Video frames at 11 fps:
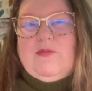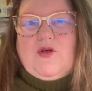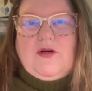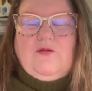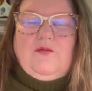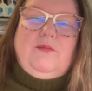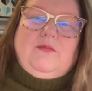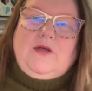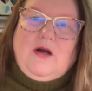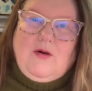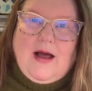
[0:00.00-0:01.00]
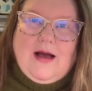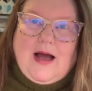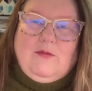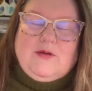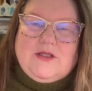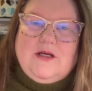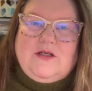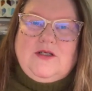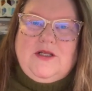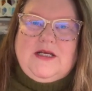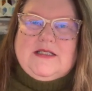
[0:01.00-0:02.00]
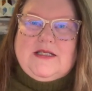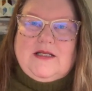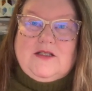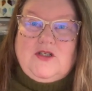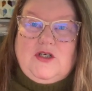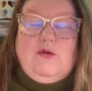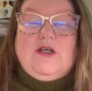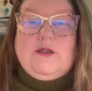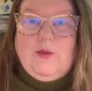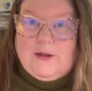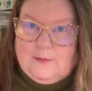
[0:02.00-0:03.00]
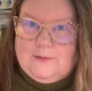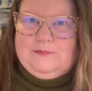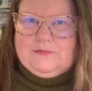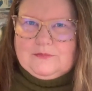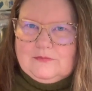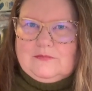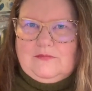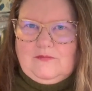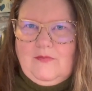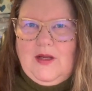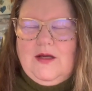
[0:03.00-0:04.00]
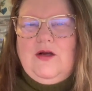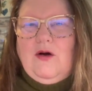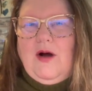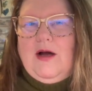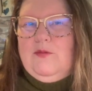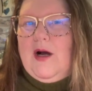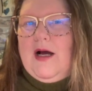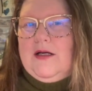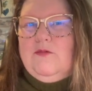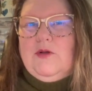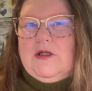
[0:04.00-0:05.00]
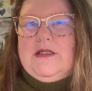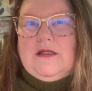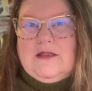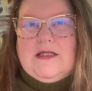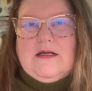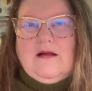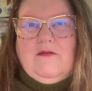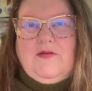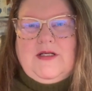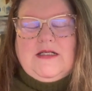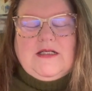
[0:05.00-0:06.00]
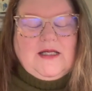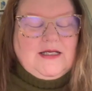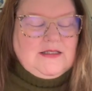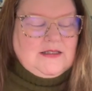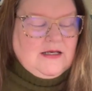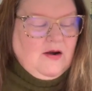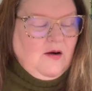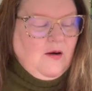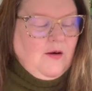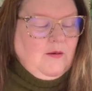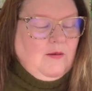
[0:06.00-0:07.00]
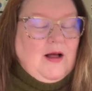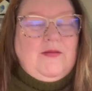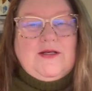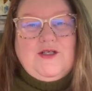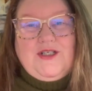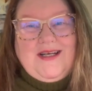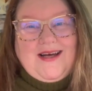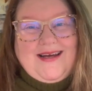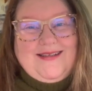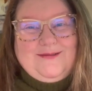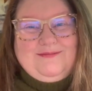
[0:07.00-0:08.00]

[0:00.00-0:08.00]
sort of, you know, I wasn't to the extent that she was, but, you know, I really did love the dandelions. And then she died.